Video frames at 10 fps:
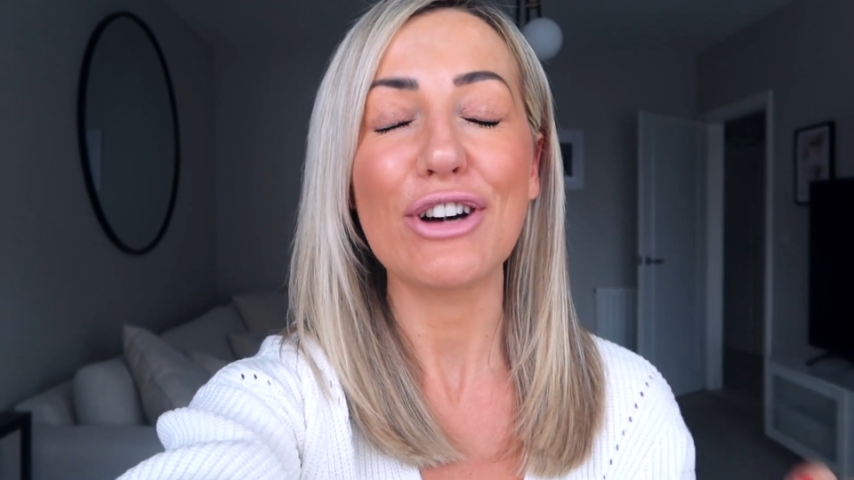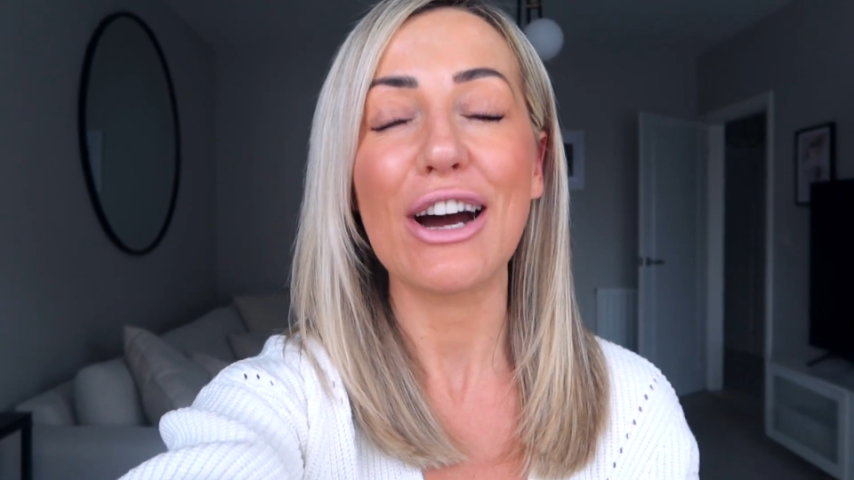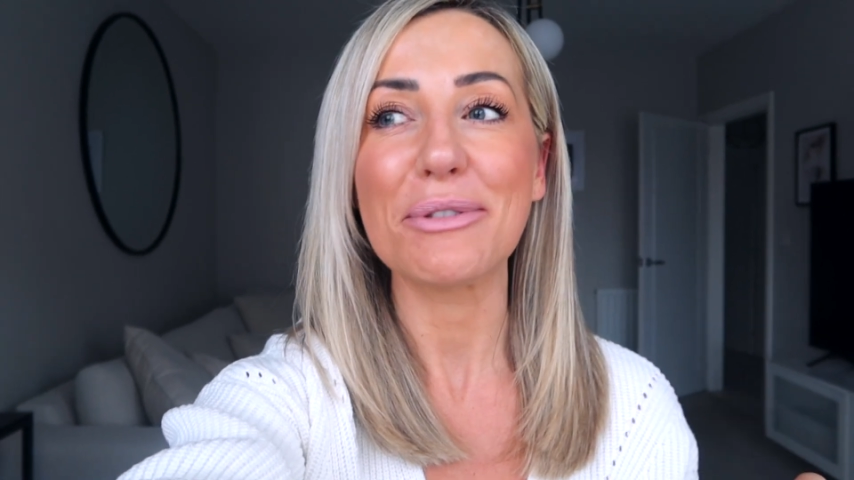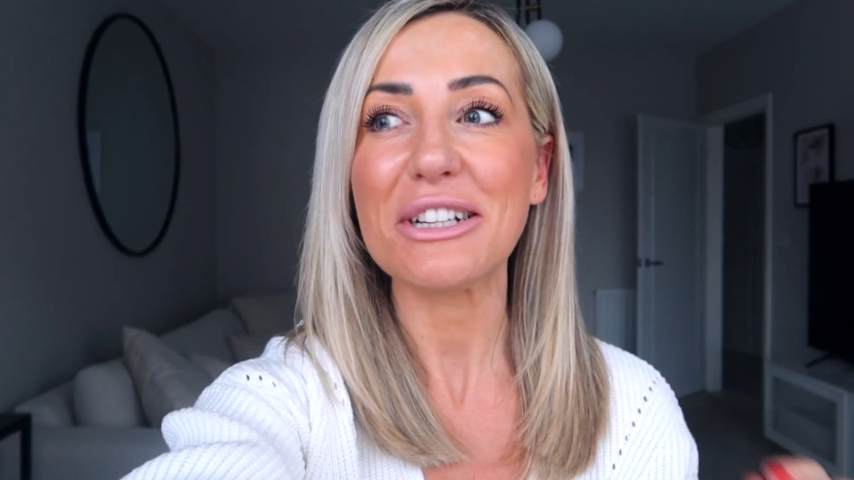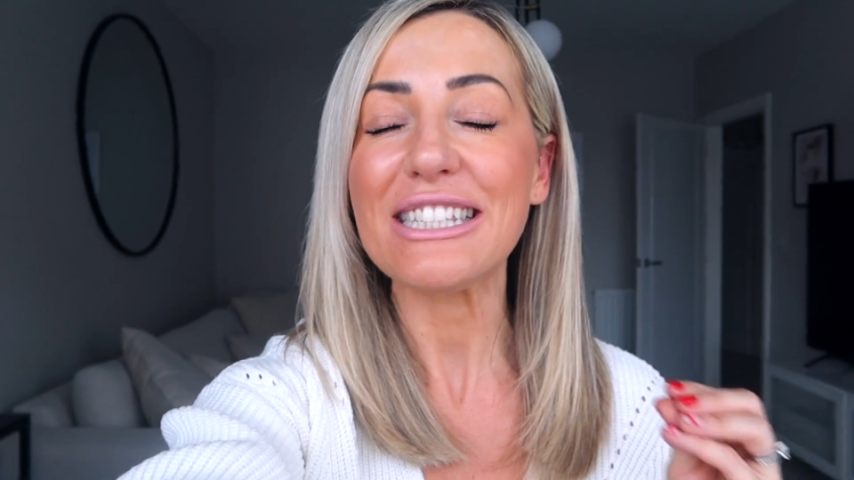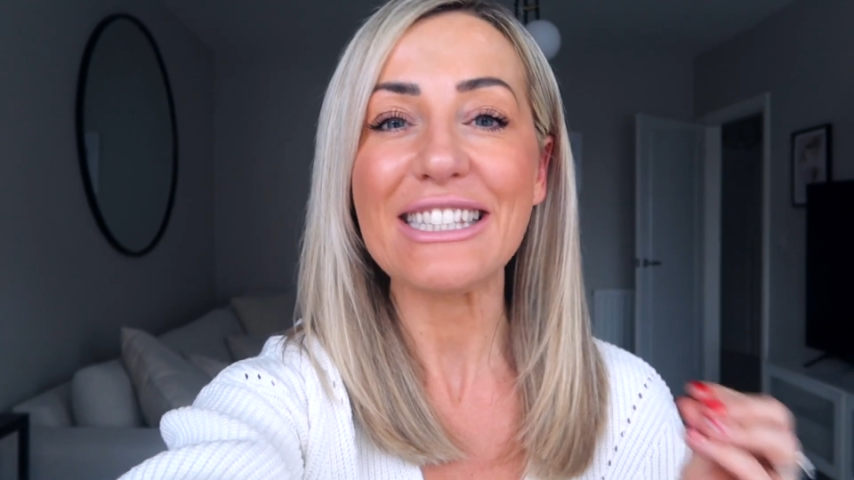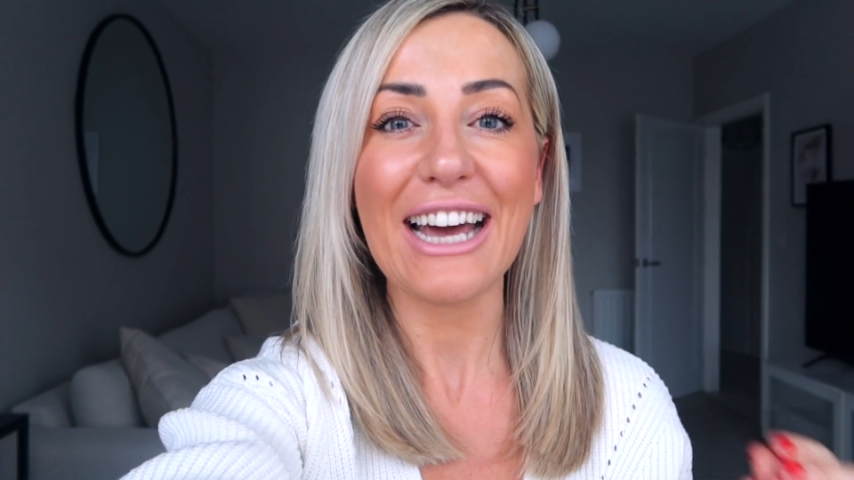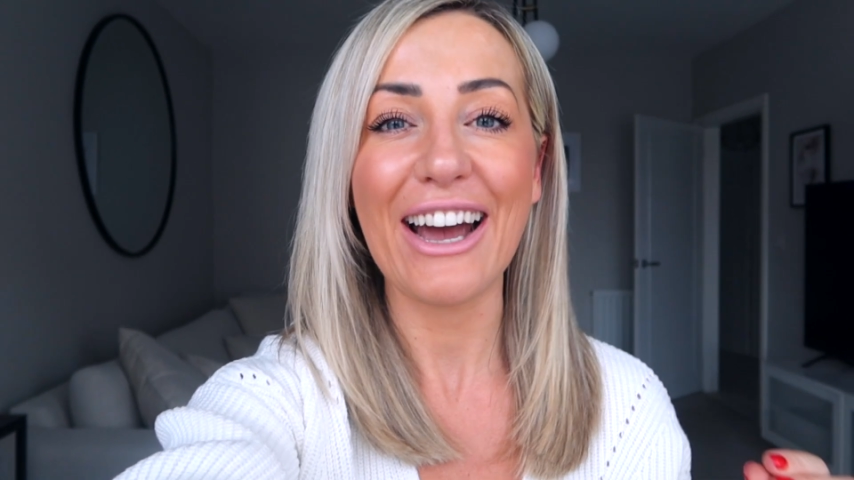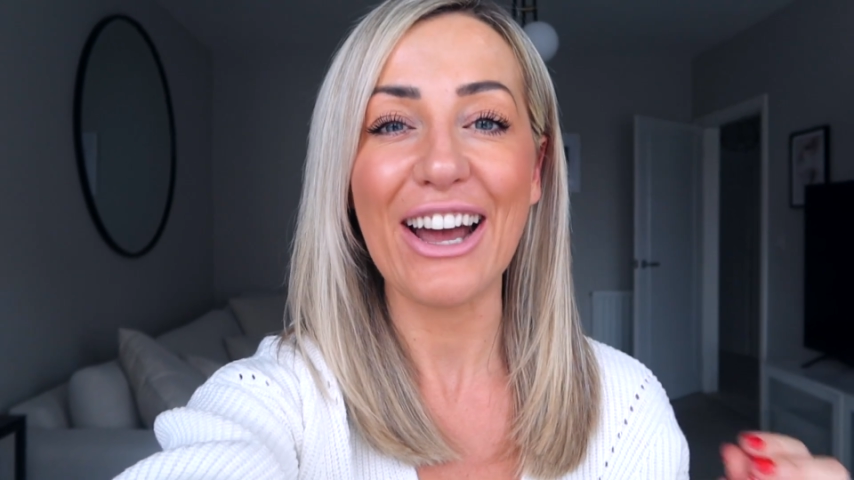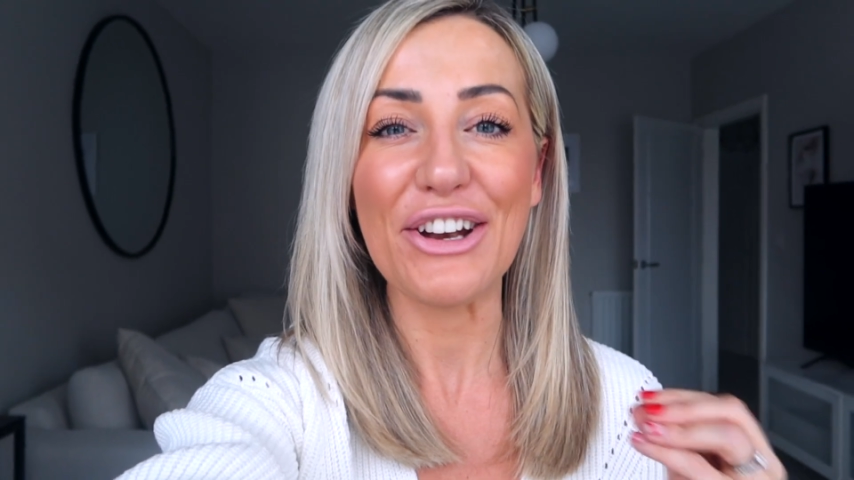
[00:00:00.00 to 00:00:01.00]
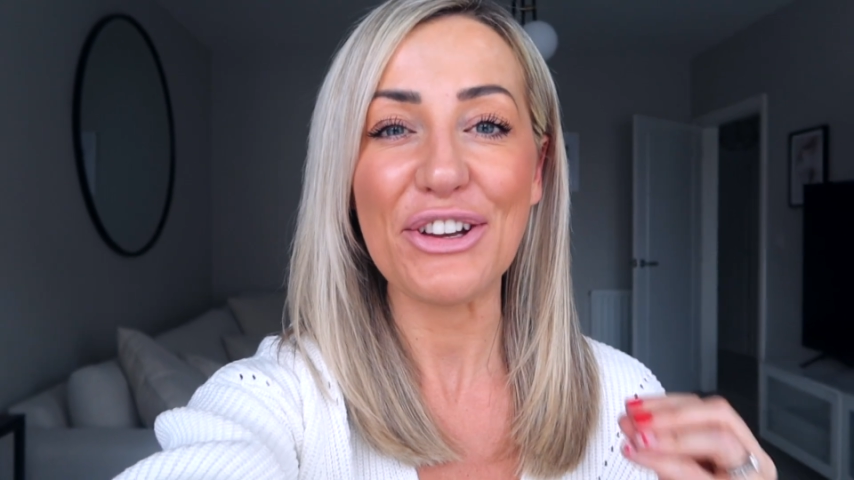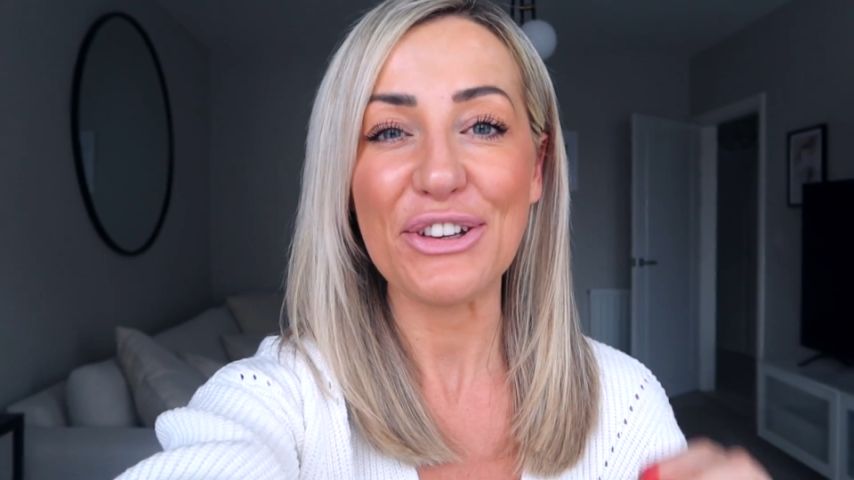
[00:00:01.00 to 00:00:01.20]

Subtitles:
right, I'm going to set a New